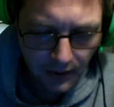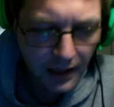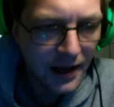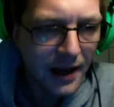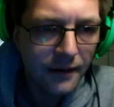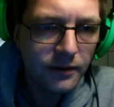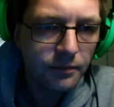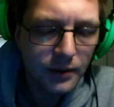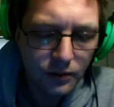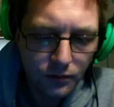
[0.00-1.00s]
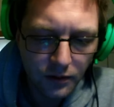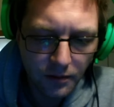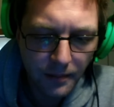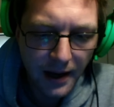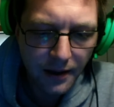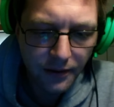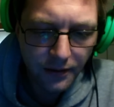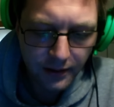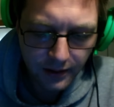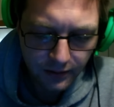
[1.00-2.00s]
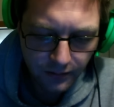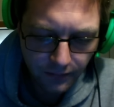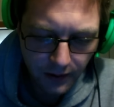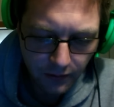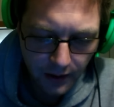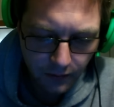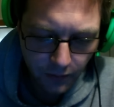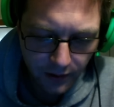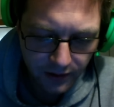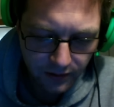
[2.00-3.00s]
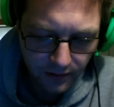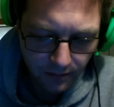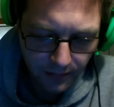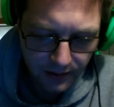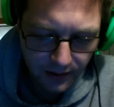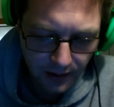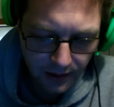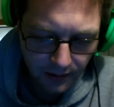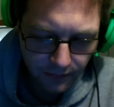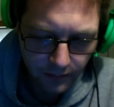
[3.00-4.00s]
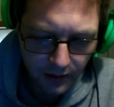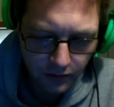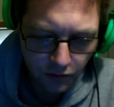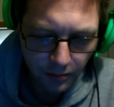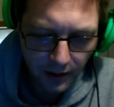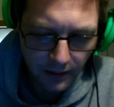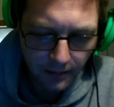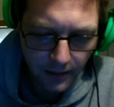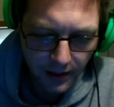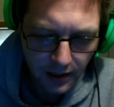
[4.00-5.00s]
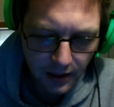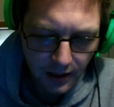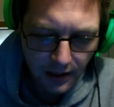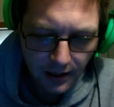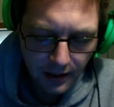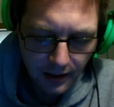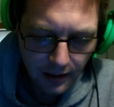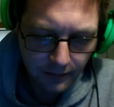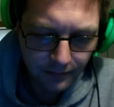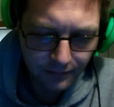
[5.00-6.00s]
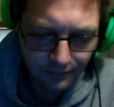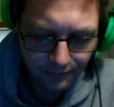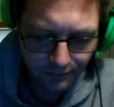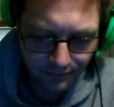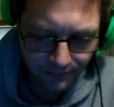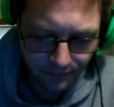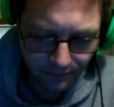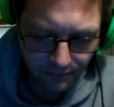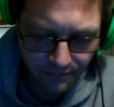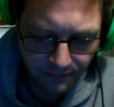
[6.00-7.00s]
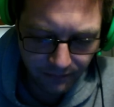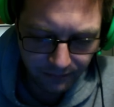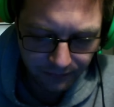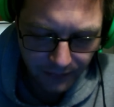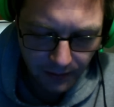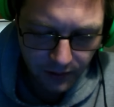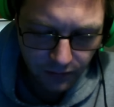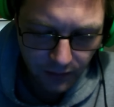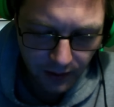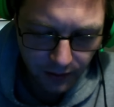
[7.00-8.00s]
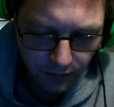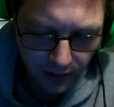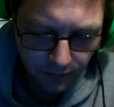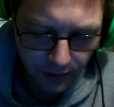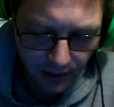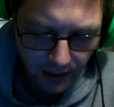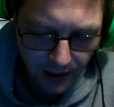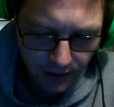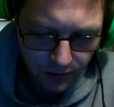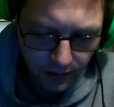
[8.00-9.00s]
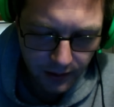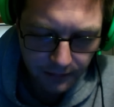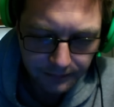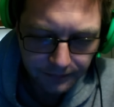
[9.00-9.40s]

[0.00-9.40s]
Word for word: I haven't been doing the math on these to figure out where it's the best idea for me to spend my money. I'm, I'm just really doing it pretty casually,